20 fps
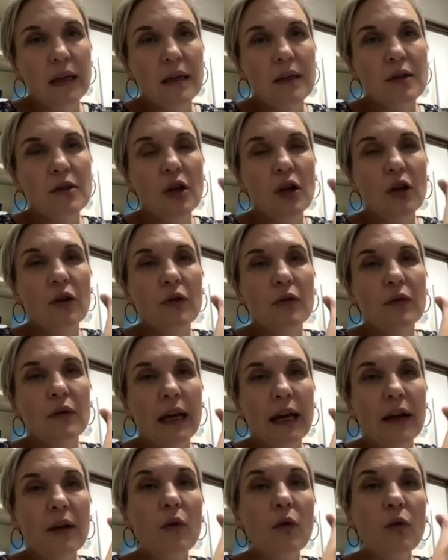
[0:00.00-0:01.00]
So
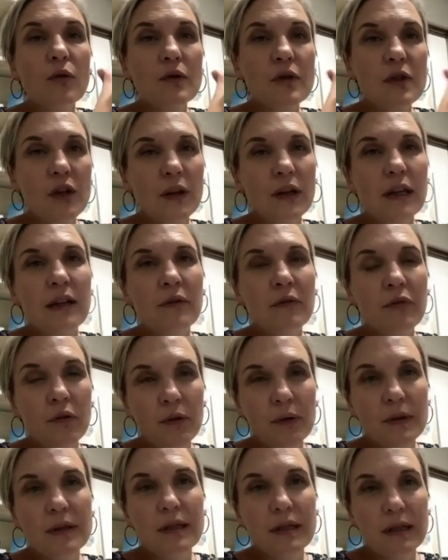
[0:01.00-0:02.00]
that also
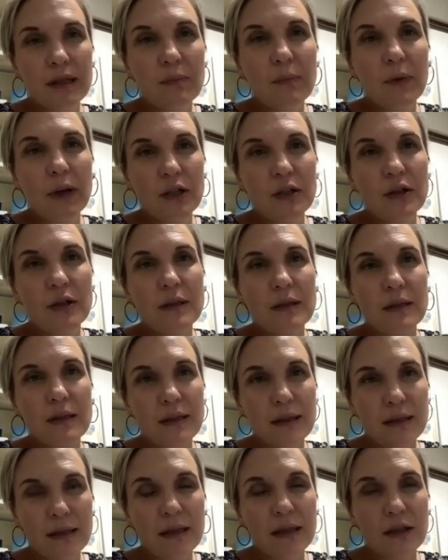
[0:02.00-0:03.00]
influences patients'
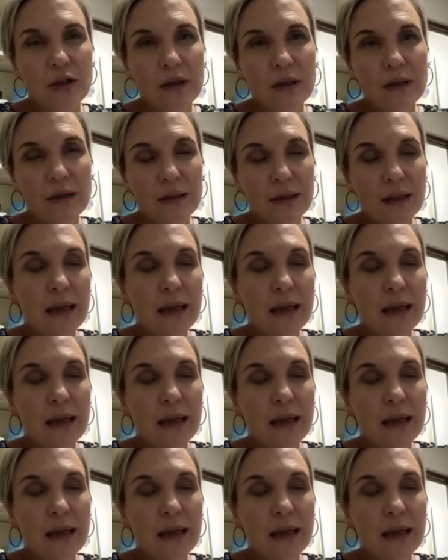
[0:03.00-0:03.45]
decisions.